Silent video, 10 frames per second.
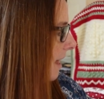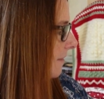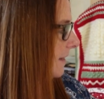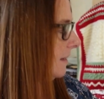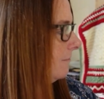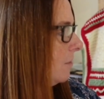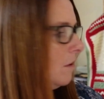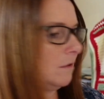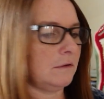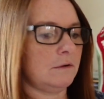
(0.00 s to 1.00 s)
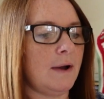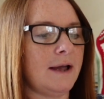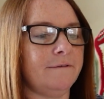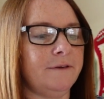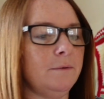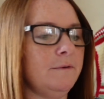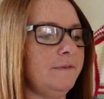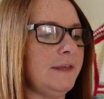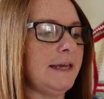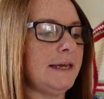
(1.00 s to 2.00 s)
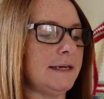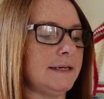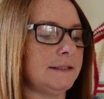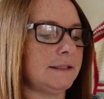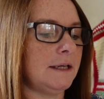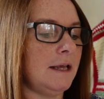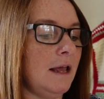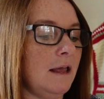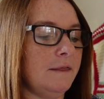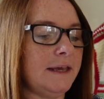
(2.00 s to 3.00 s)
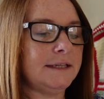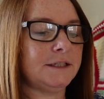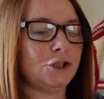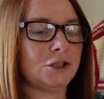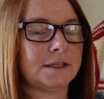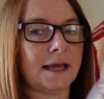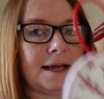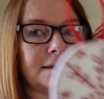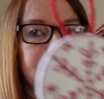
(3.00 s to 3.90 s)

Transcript: I think I've got quite a few of these. These are just like